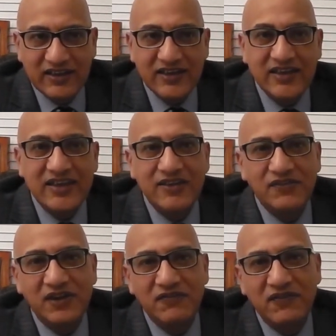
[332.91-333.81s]

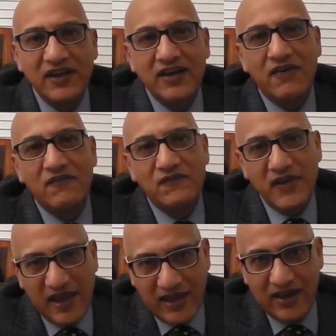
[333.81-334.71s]
even when
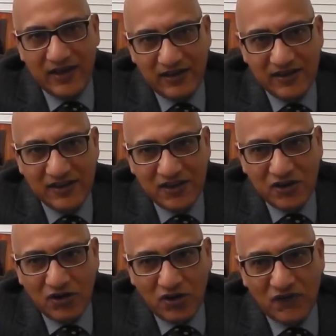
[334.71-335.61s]
aware
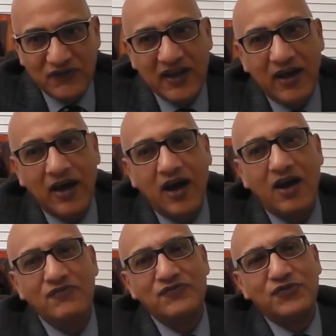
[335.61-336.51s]
of the
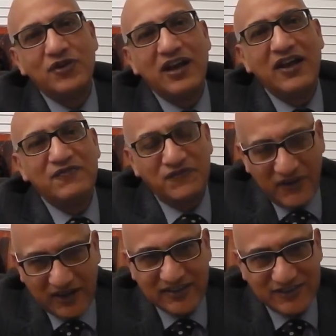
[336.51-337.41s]
harmful
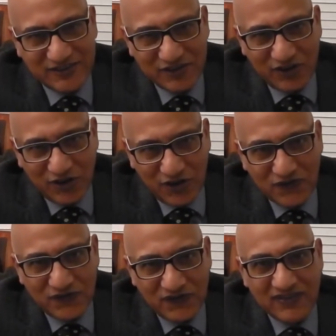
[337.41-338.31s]
effects of